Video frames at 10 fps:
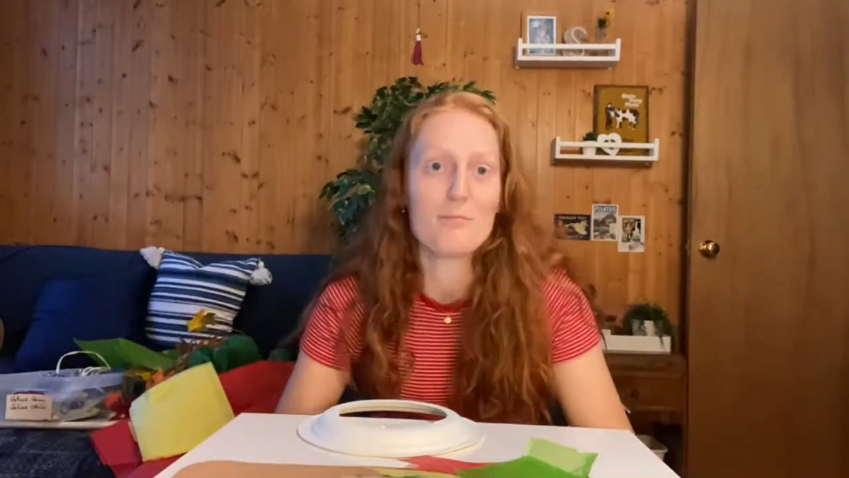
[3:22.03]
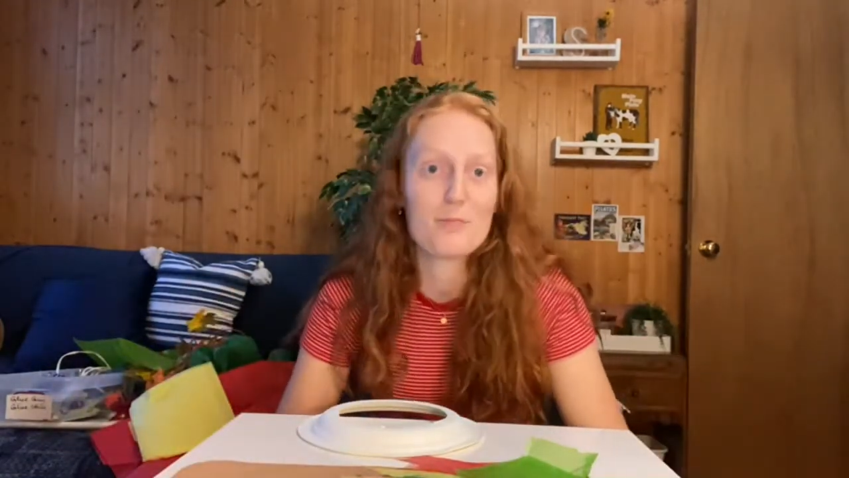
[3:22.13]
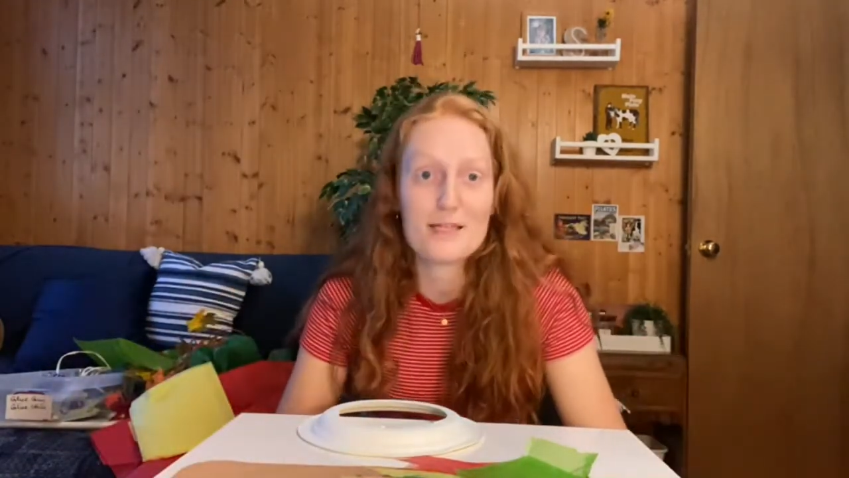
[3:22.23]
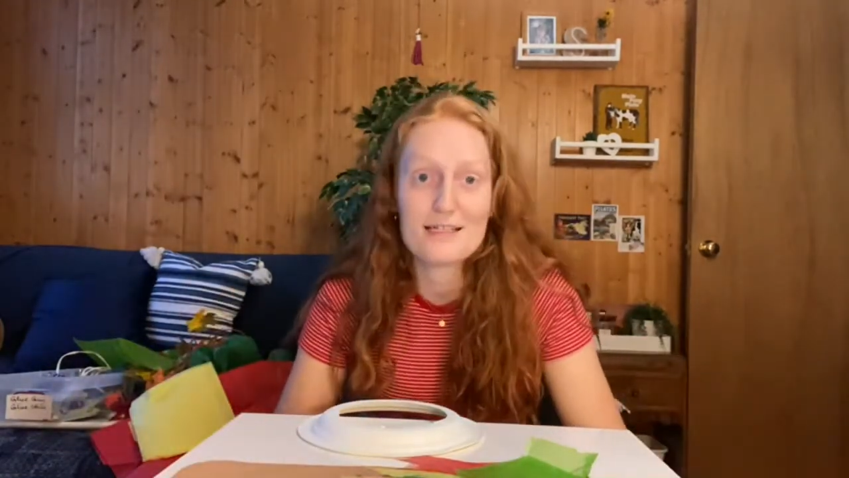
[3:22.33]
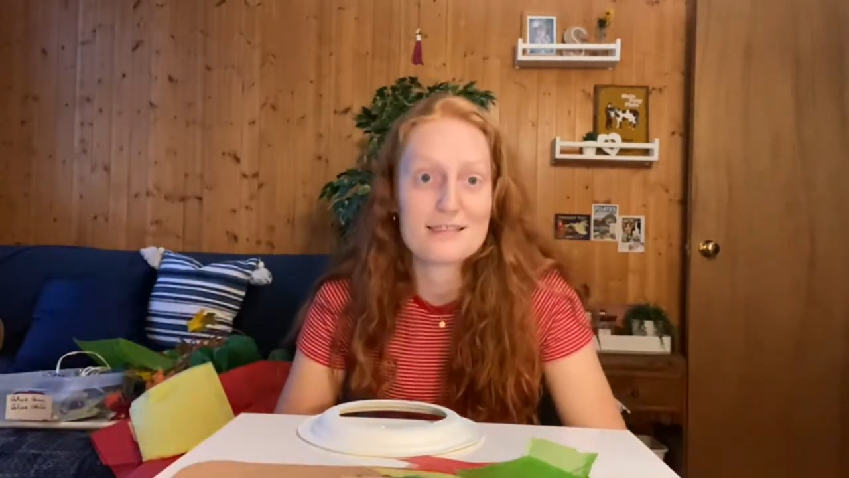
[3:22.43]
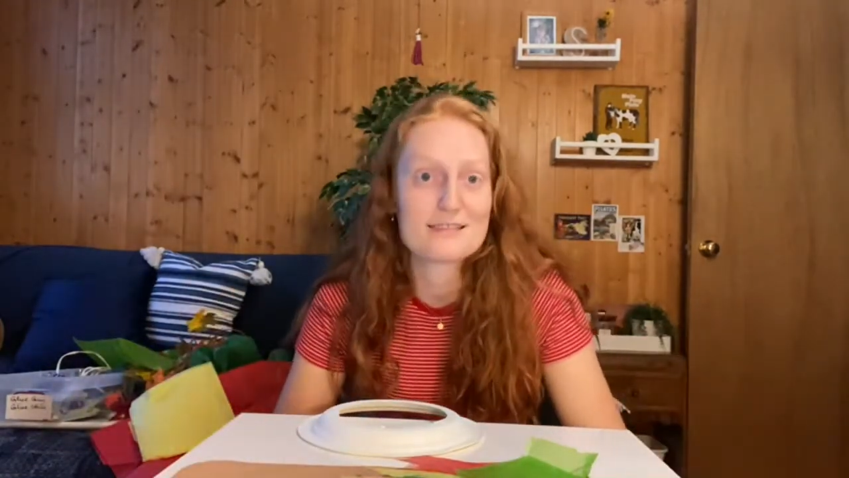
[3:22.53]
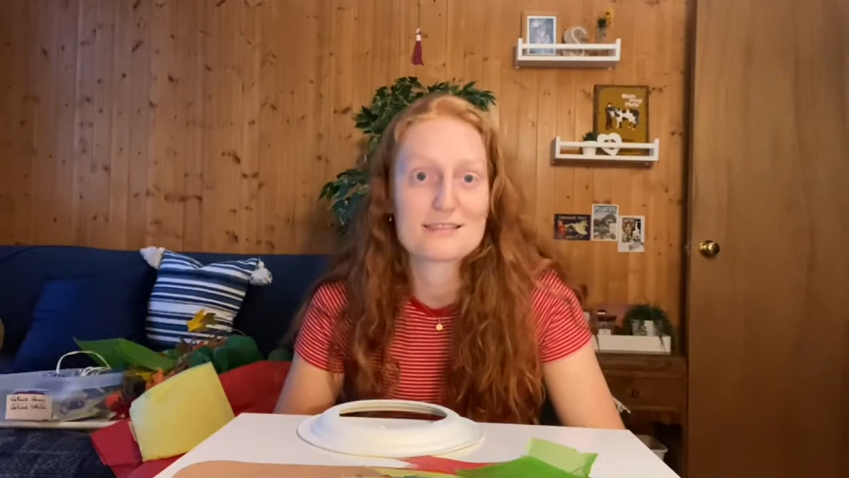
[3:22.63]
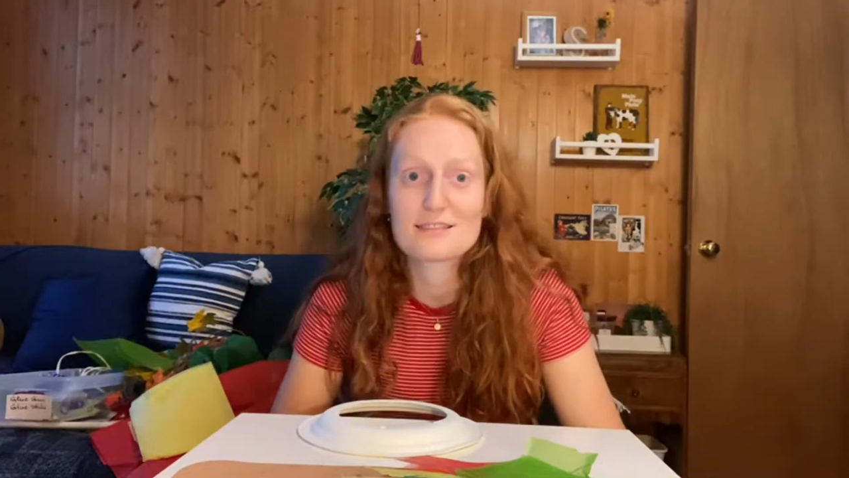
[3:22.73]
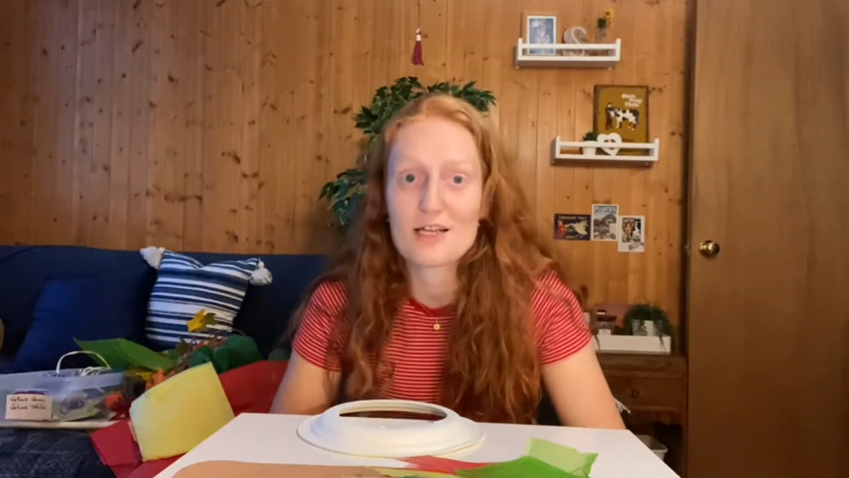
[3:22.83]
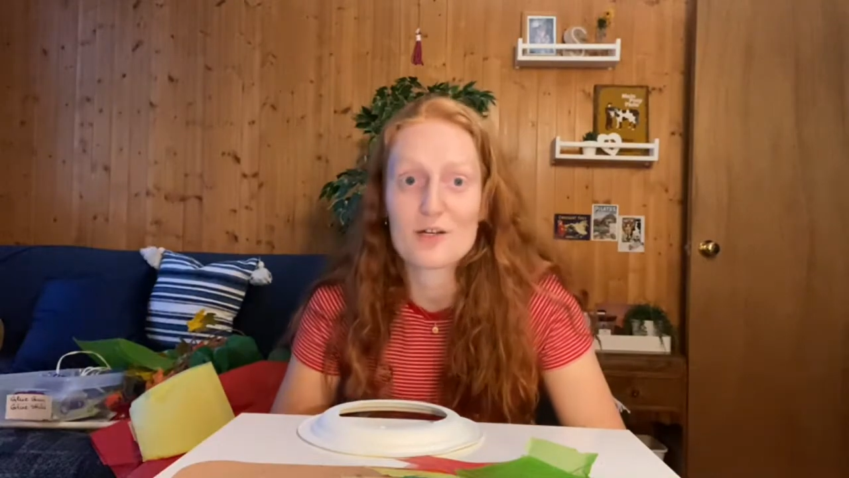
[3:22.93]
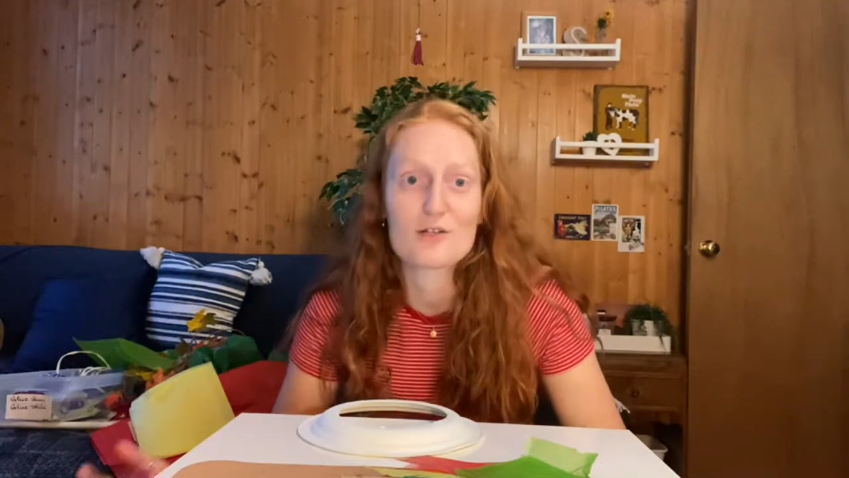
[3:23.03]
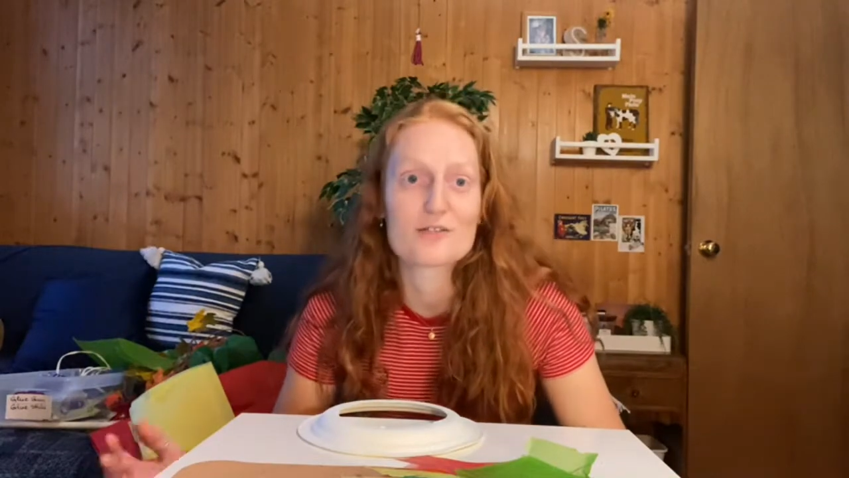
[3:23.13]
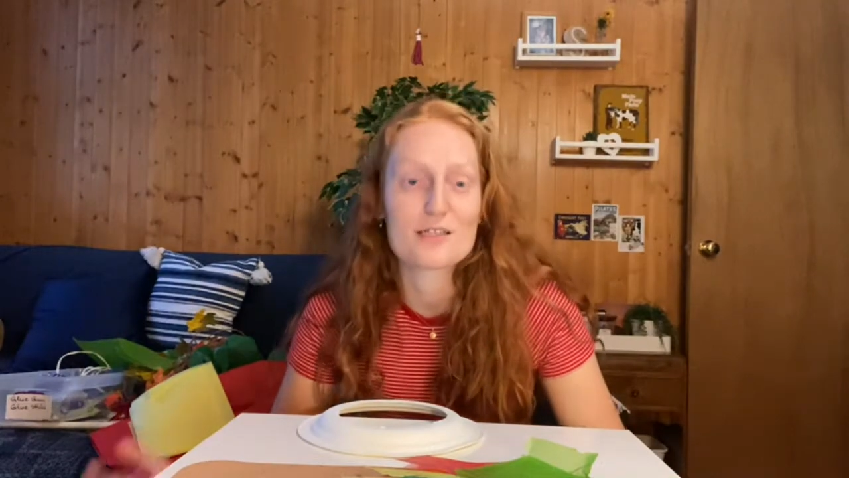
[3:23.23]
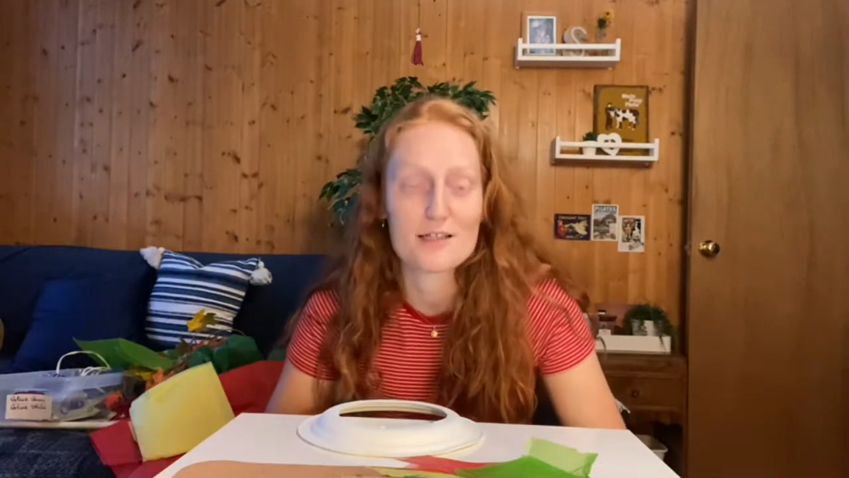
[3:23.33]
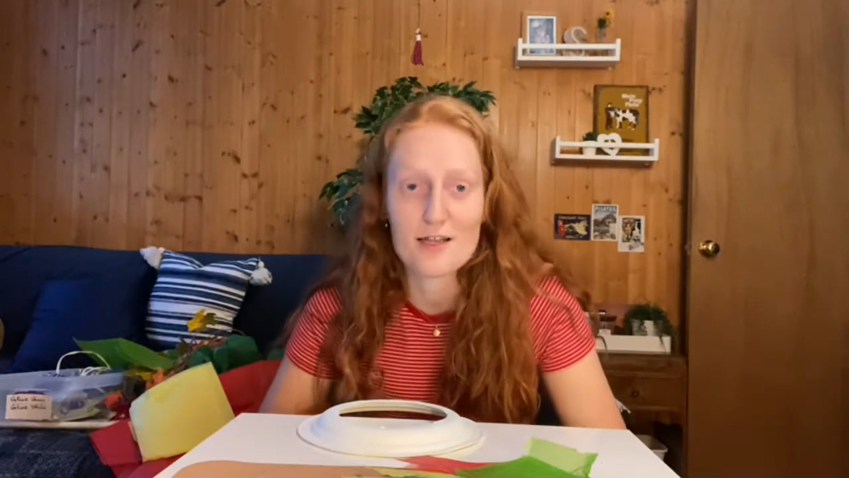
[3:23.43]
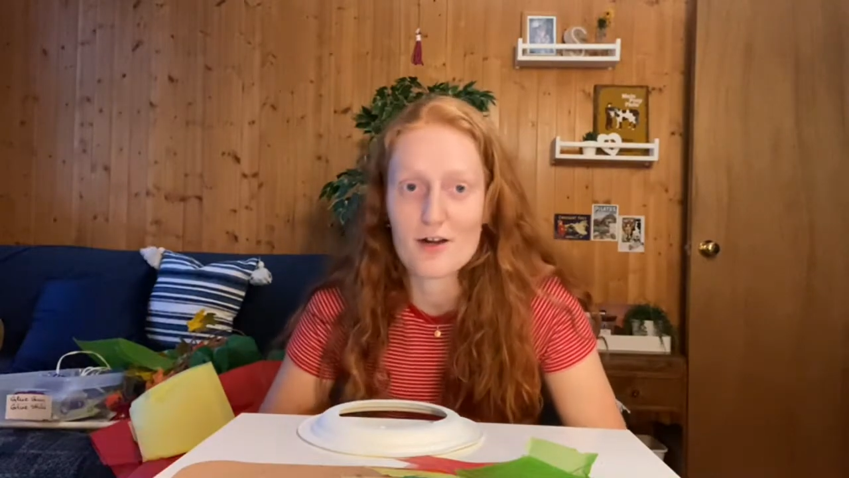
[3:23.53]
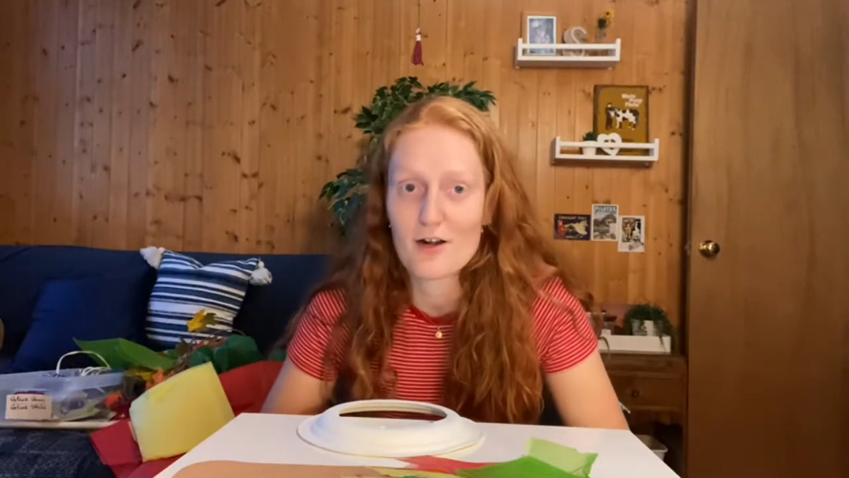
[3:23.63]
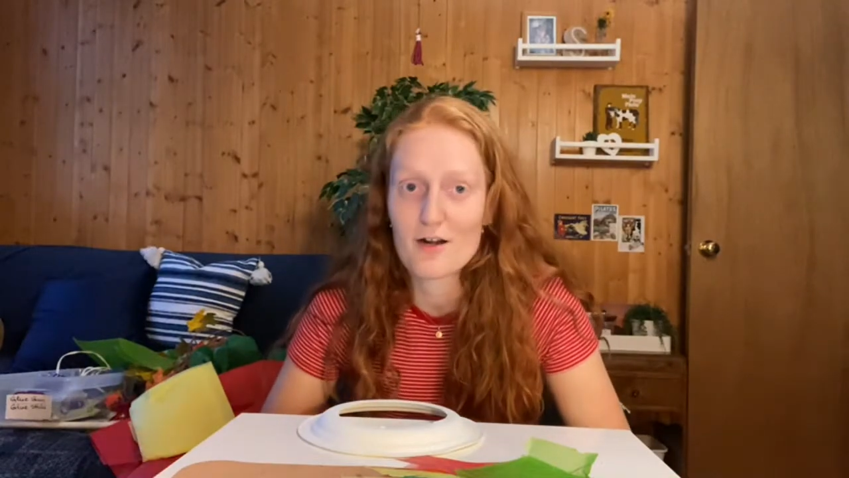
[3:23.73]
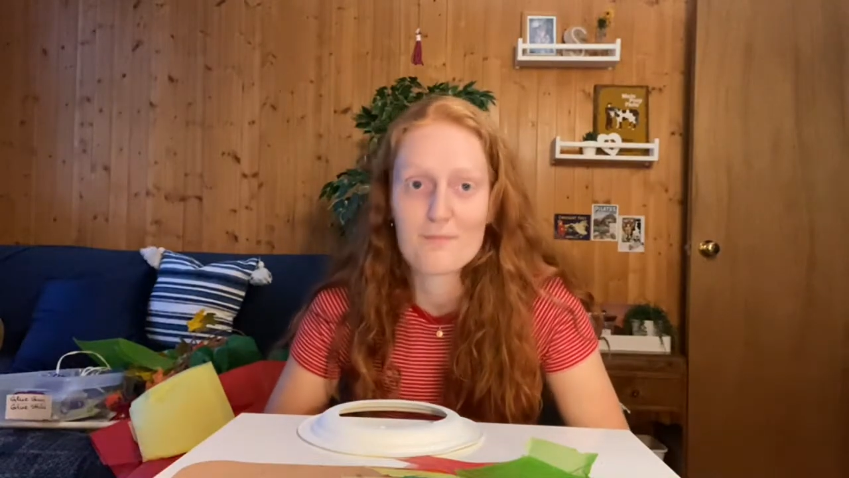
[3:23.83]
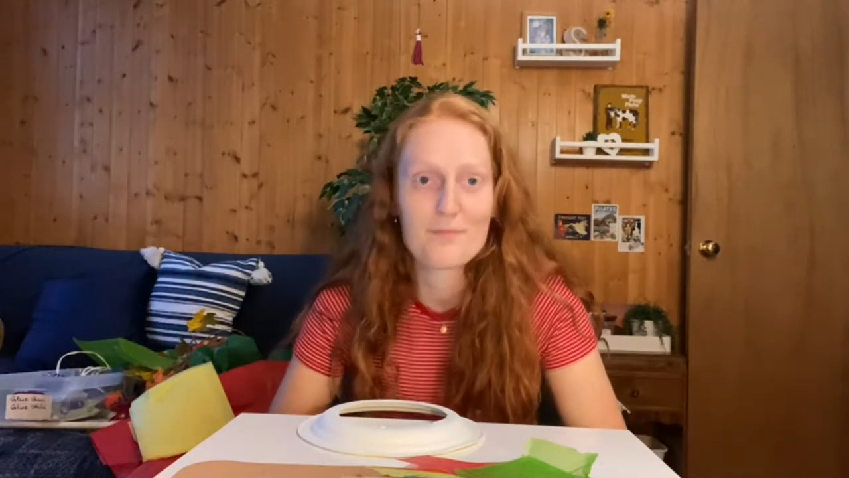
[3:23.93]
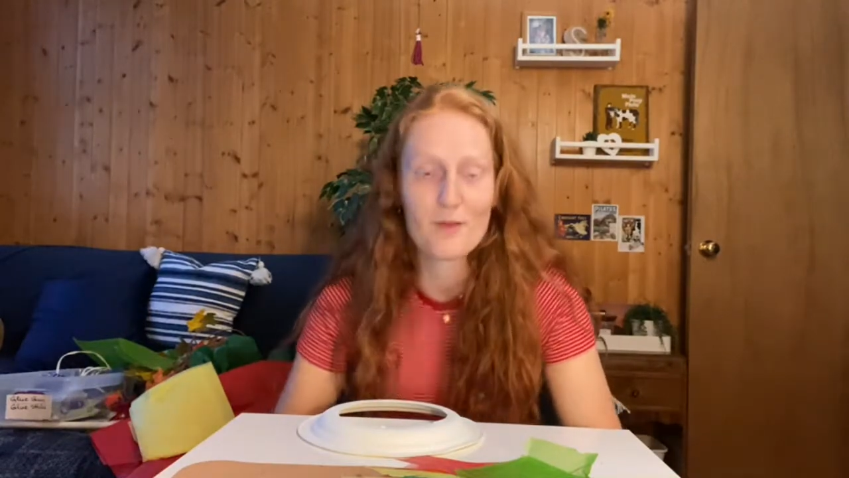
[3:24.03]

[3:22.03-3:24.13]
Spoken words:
beads, stickers, glitter,